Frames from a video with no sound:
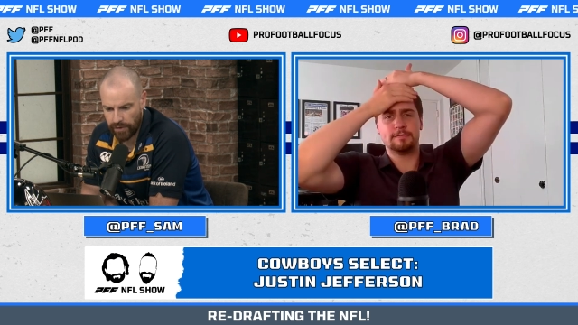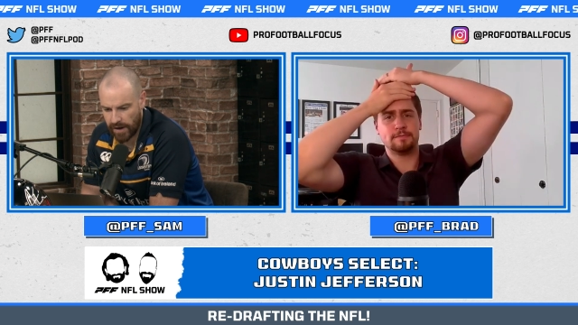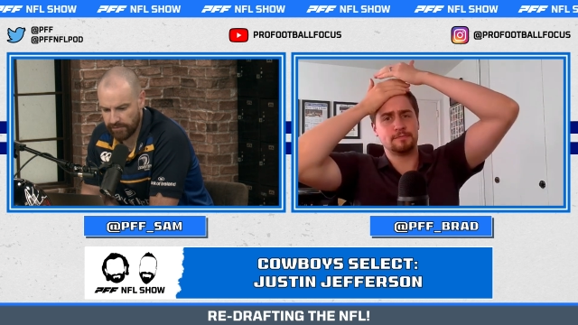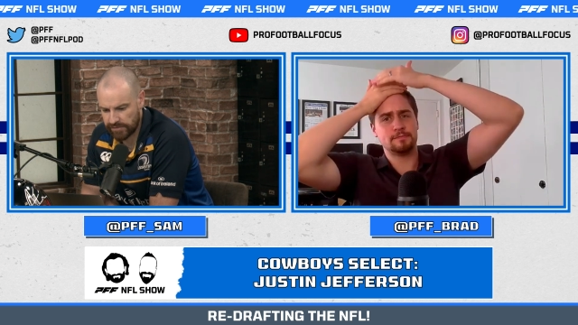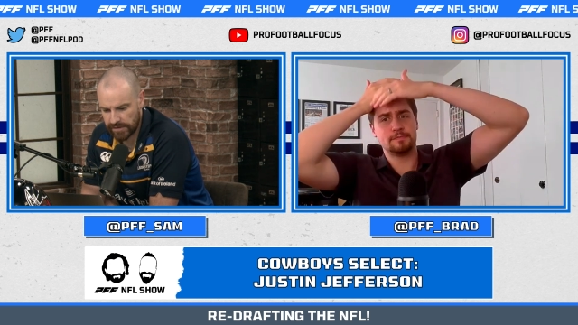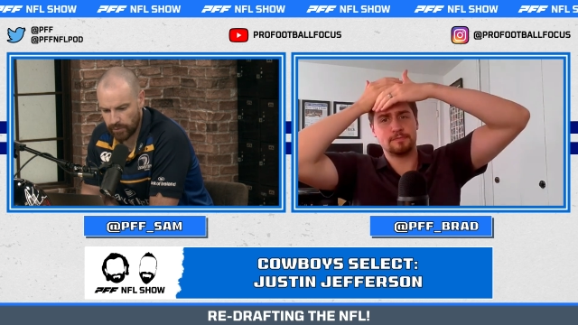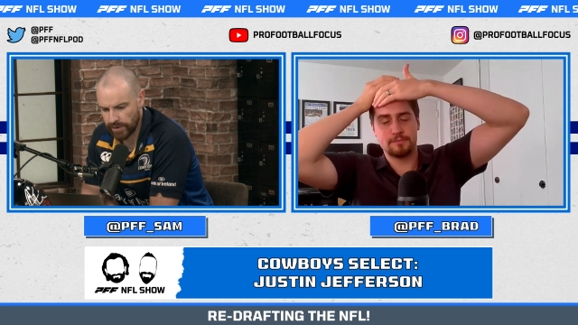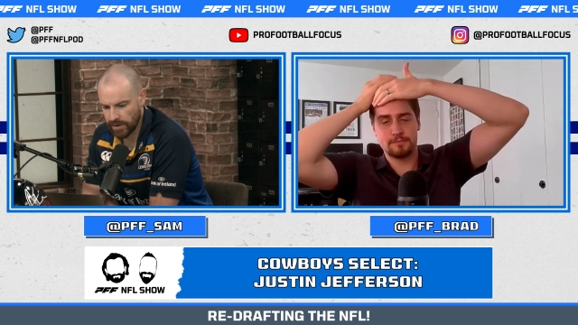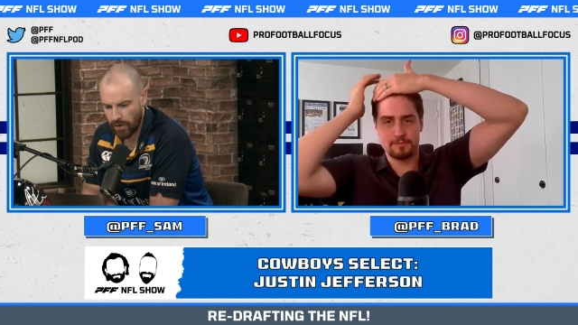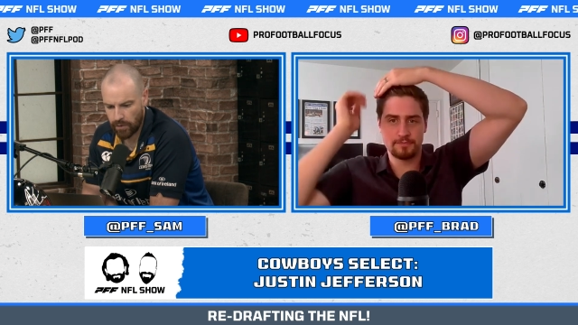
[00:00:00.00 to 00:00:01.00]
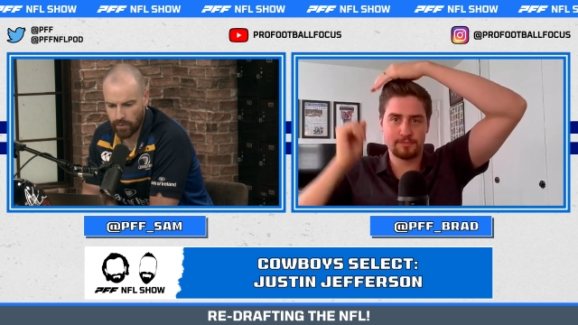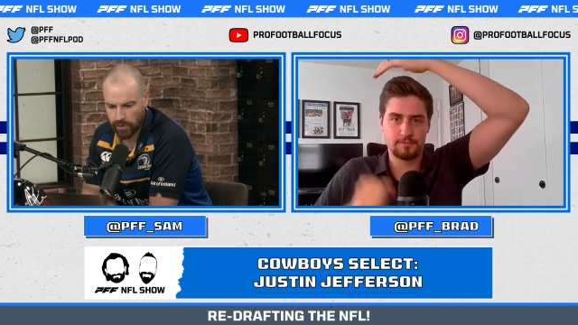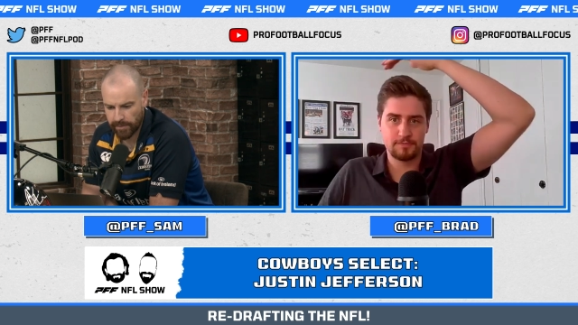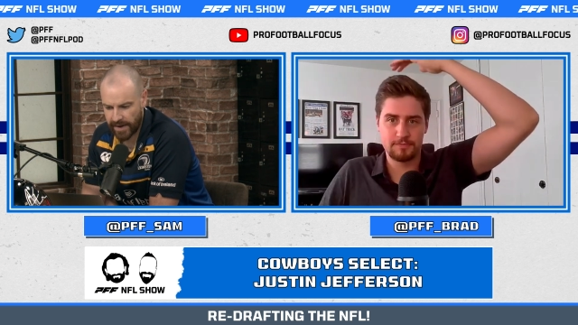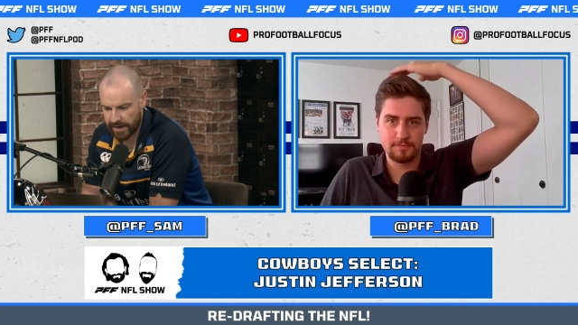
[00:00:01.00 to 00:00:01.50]
Speaker 1: obviously we know
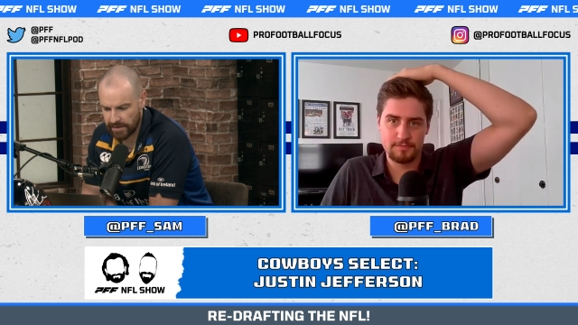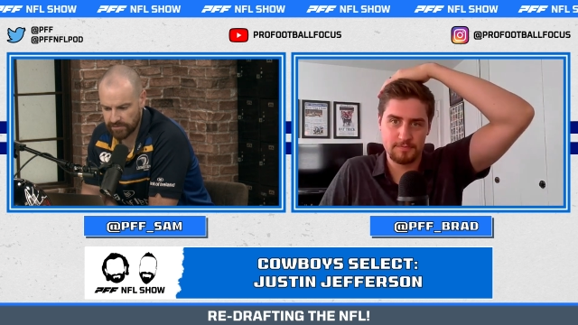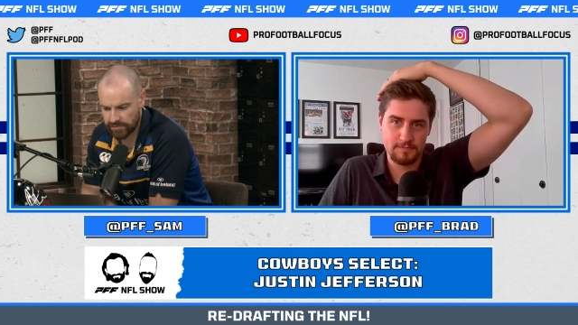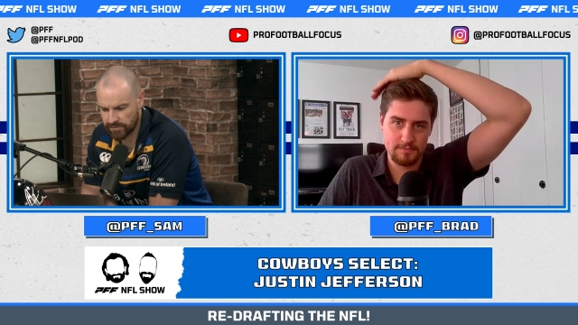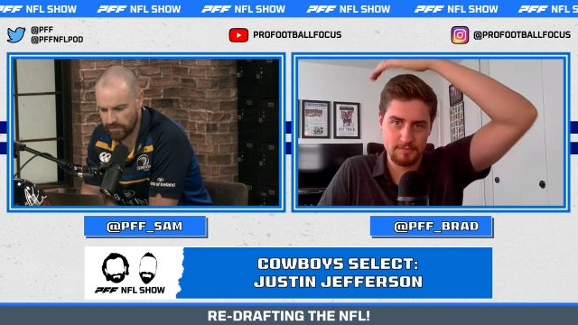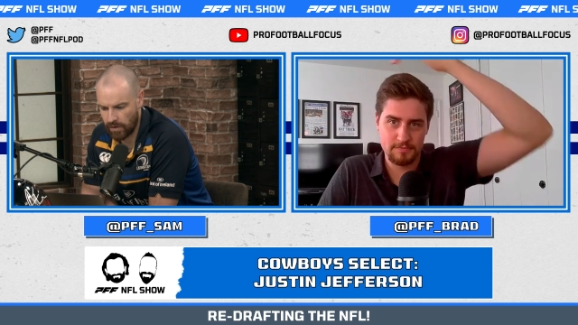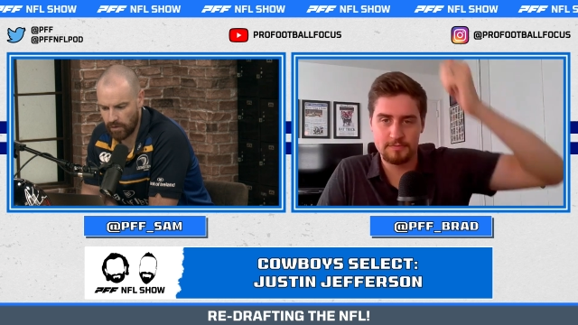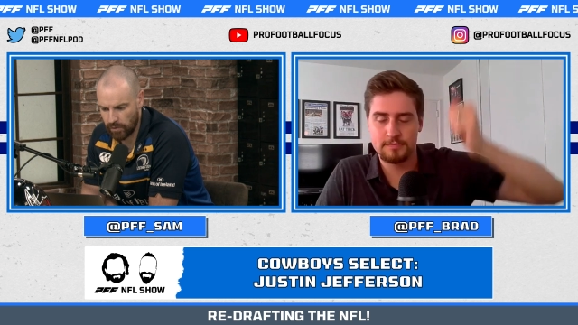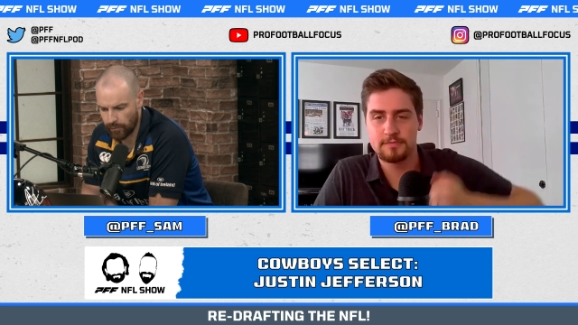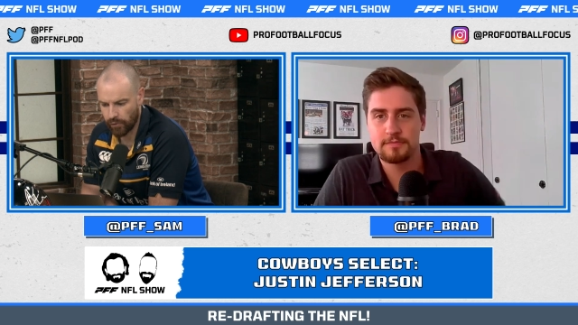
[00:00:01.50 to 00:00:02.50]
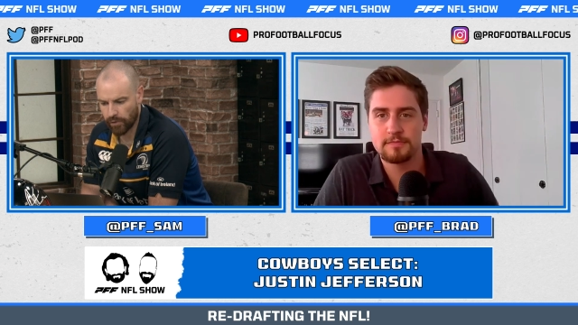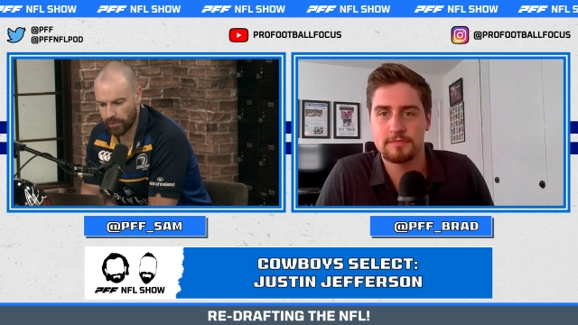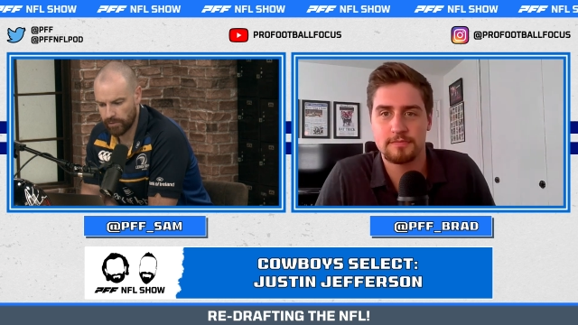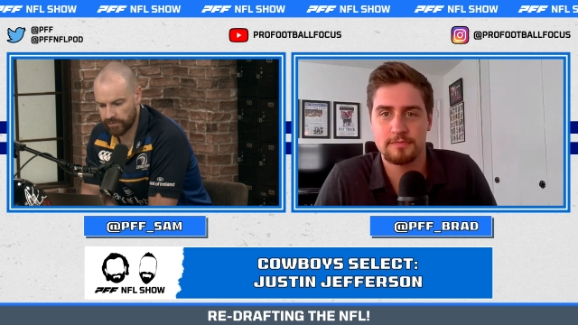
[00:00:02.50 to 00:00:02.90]
quarterback is so more,